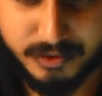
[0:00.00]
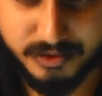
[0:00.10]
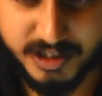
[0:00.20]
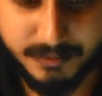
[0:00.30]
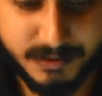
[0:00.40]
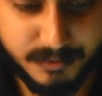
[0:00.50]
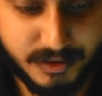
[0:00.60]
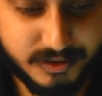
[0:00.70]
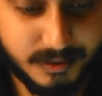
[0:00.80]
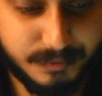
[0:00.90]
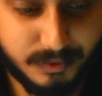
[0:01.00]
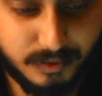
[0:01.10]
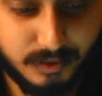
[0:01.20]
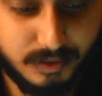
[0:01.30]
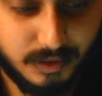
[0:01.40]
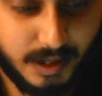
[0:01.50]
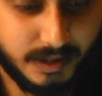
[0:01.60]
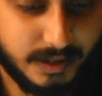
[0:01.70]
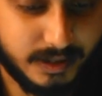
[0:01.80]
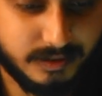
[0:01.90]
So setup is pretty simple.
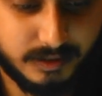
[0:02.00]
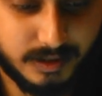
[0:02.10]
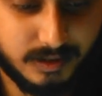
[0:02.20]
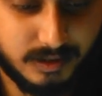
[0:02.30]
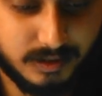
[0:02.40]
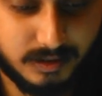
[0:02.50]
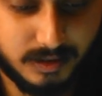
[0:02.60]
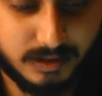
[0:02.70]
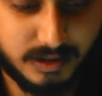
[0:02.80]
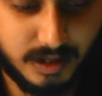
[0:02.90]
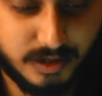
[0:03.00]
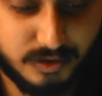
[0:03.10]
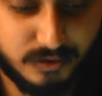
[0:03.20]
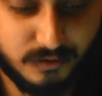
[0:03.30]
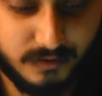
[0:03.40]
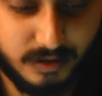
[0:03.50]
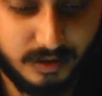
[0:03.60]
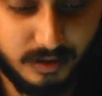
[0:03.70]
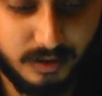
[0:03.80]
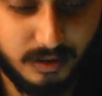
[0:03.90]
I guess this attaches
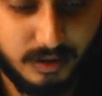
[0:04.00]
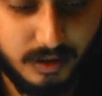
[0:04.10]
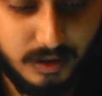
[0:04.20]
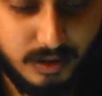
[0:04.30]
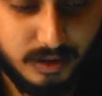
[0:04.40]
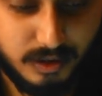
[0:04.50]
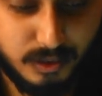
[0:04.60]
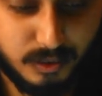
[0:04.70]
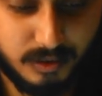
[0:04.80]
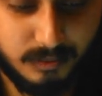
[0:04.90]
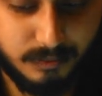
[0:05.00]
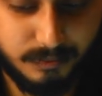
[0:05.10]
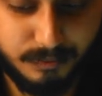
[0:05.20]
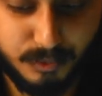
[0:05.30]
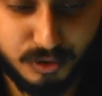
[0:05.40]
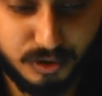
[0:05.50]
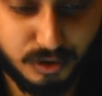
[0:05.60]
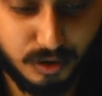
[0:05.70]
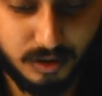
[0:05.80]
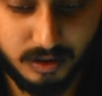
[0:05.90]
over here. You can
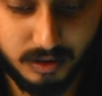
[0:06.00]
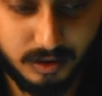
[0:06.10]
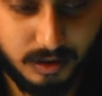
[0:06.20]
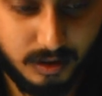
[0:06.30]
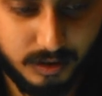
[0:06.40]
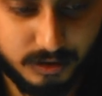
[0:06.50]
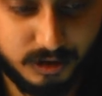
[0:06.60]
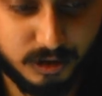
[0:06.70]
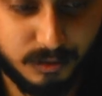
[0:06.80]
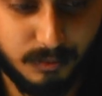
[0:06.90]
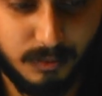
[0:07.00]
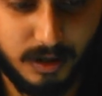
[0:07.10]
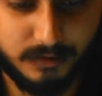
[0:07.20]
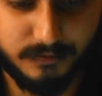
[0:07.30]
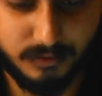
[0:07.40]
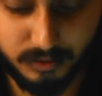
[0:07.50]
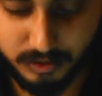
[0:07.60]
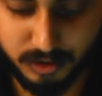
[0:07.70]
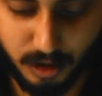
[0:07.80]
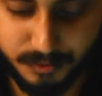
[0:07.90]
put your smartphone
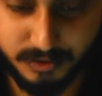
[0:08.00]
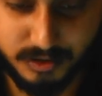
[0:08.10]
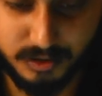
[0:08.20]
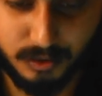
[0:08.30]
on the top.